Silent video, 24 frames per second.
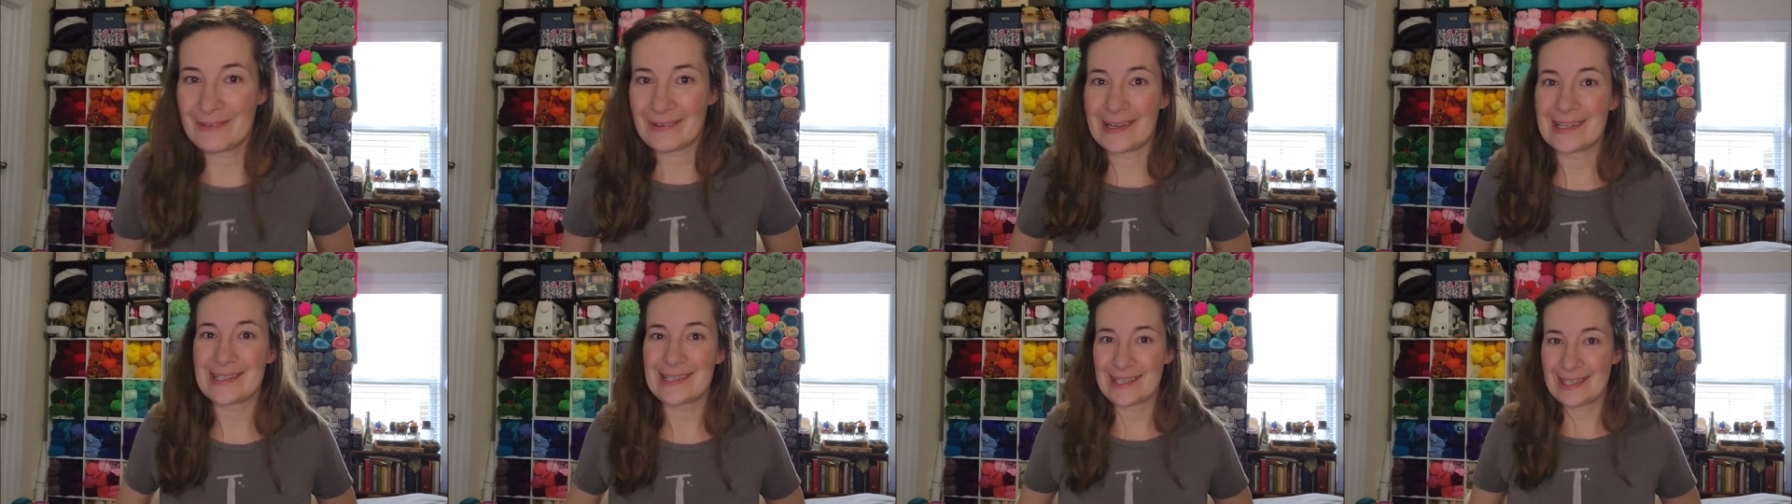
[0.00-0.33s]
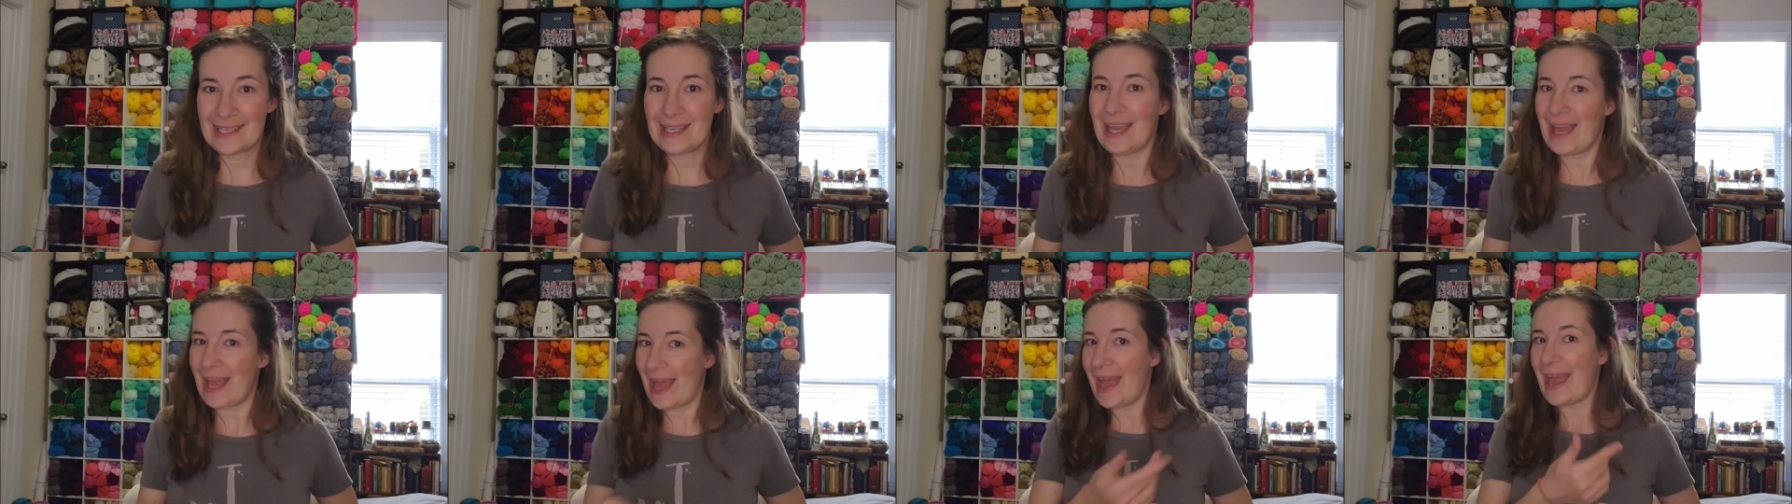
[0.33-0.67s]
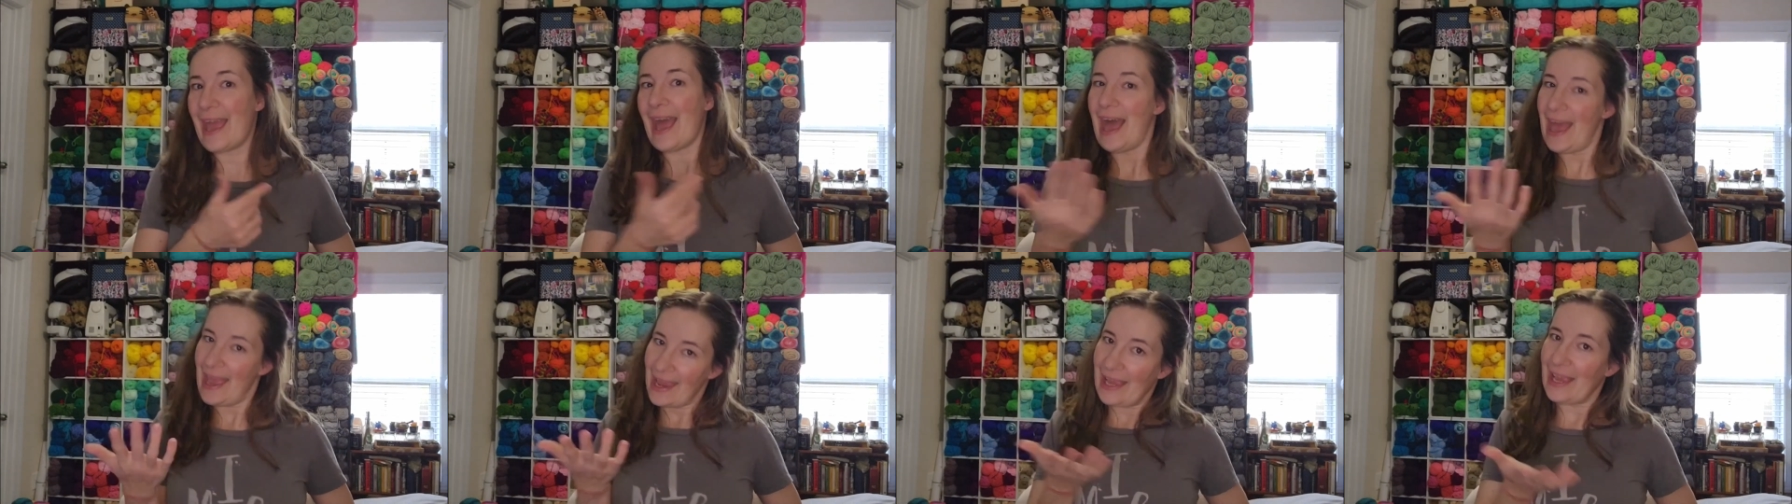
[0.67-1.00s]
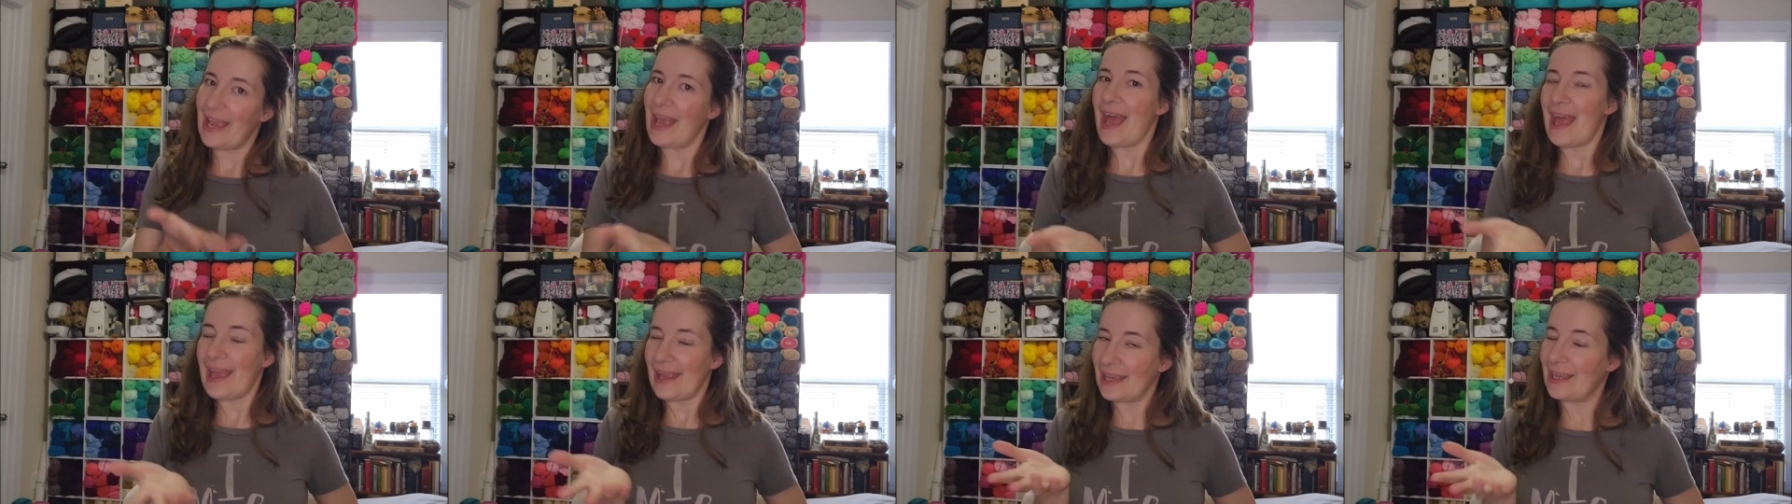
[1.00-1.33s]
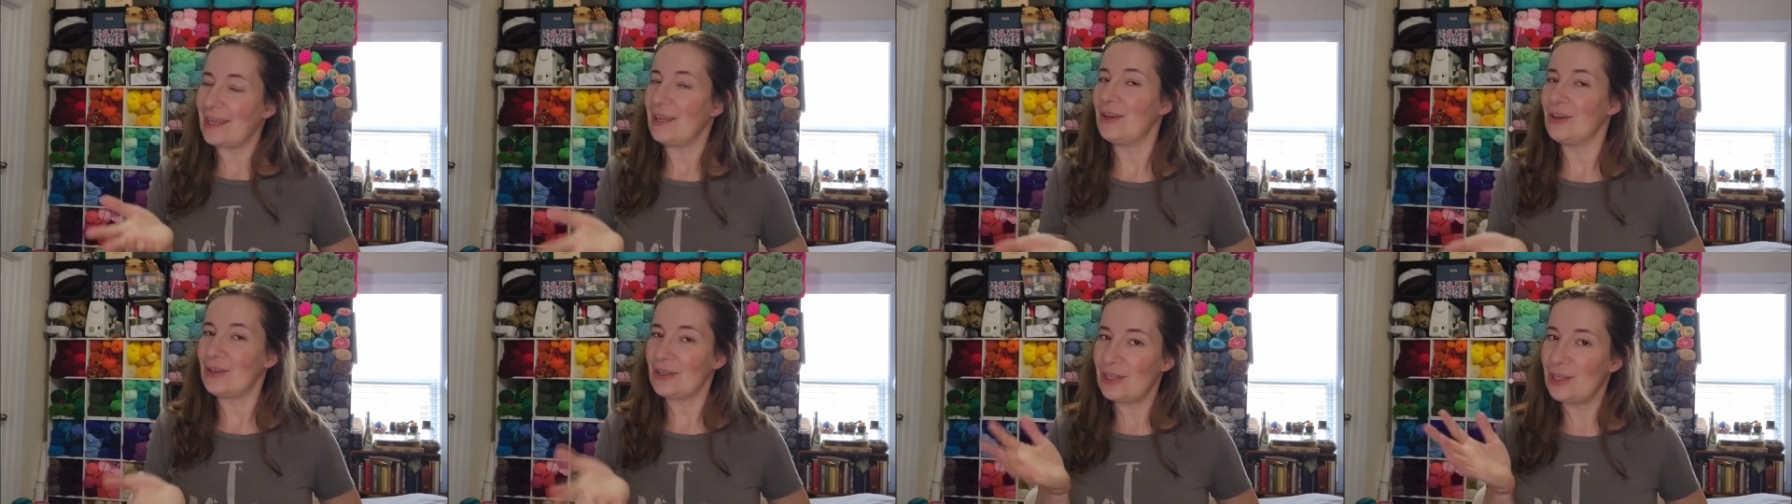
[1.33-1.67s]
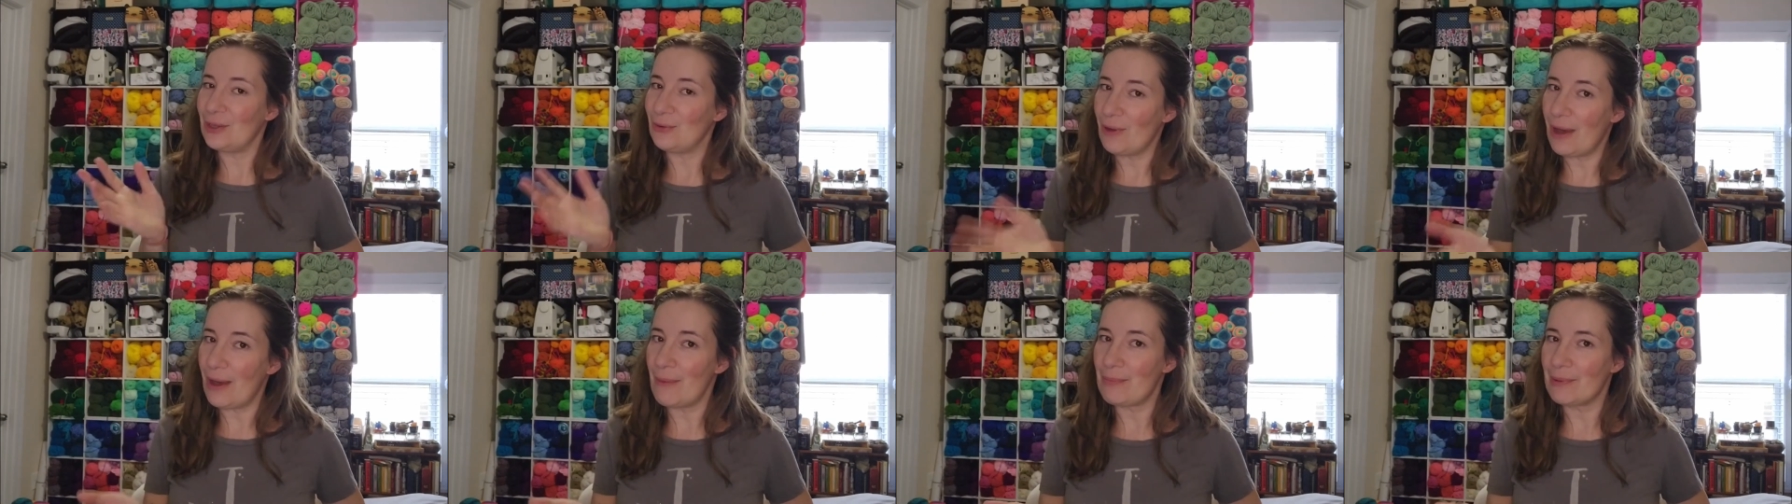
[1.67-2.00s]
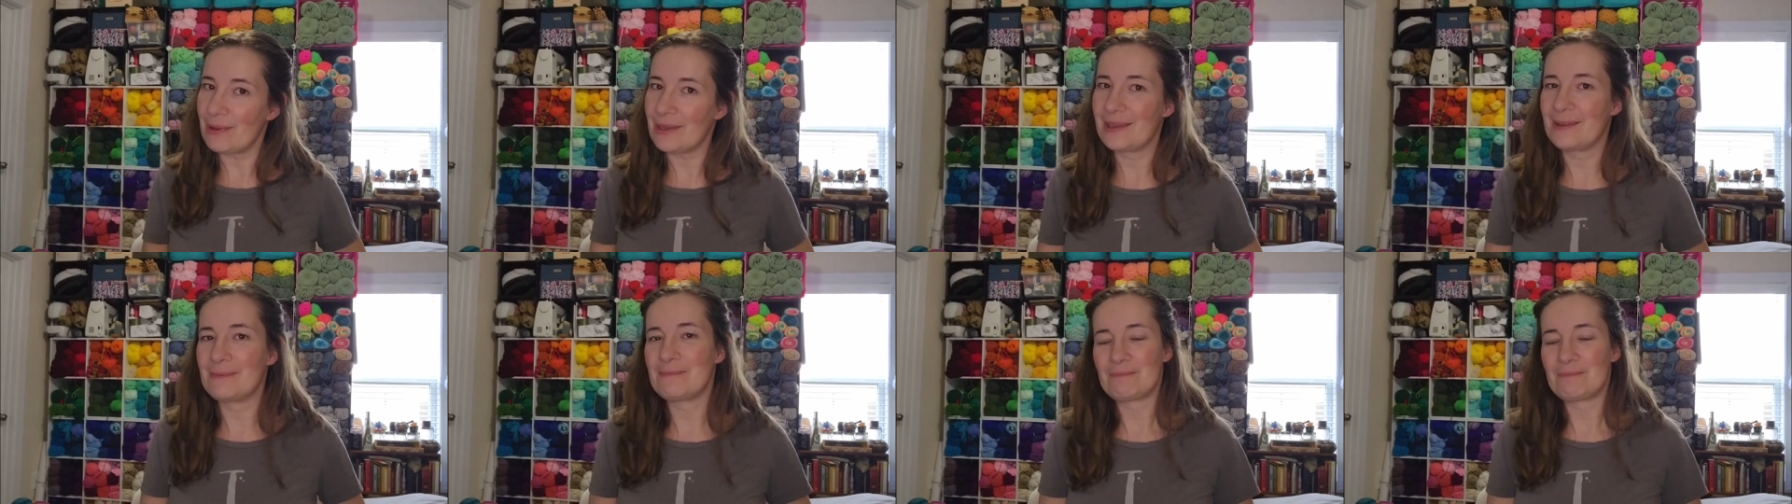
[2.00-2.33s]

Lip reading: want, I can hook you up.